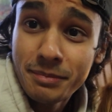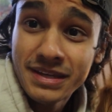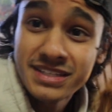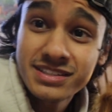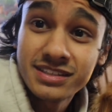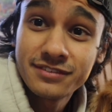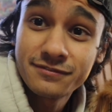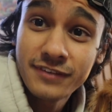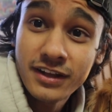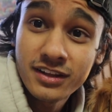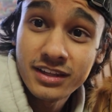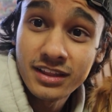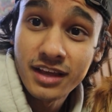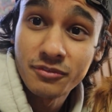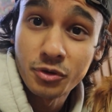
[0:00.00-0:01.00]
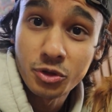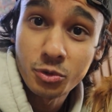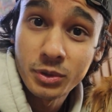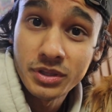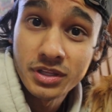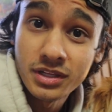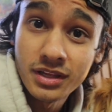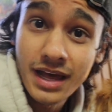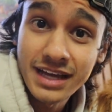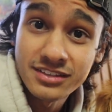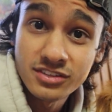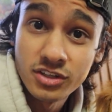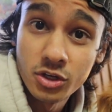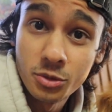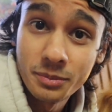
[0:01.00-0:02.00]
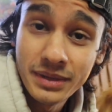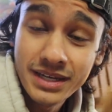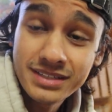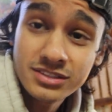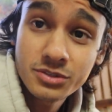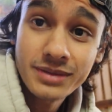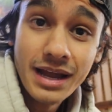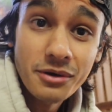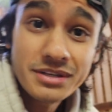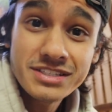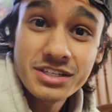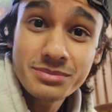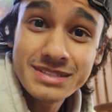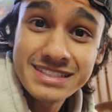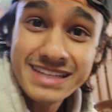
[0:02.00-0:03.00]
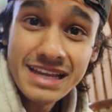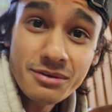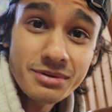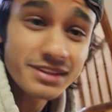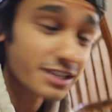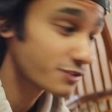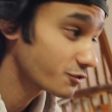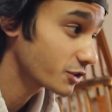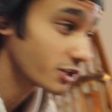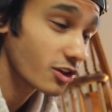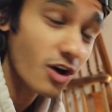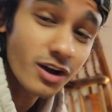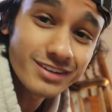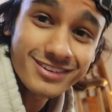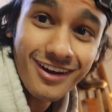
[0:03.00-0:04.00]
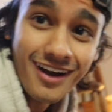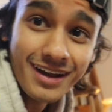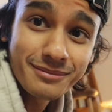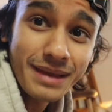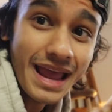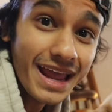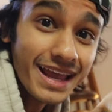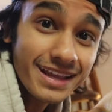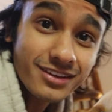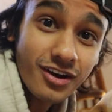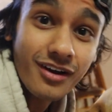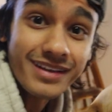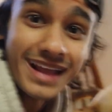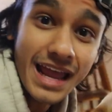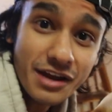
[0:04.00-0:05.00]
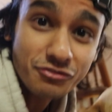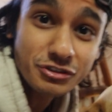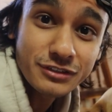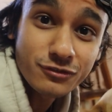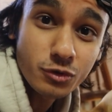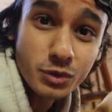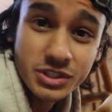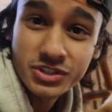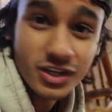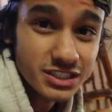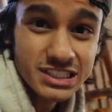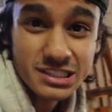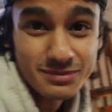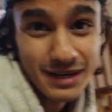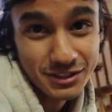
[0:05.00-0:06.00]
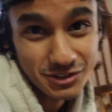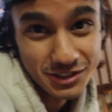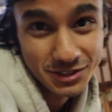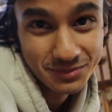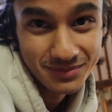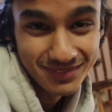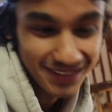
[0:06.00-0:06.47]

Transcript: basically fell in love with Quinn the last little bit, so now he's gonna be staying with us for a long time and on every floor, not just my room.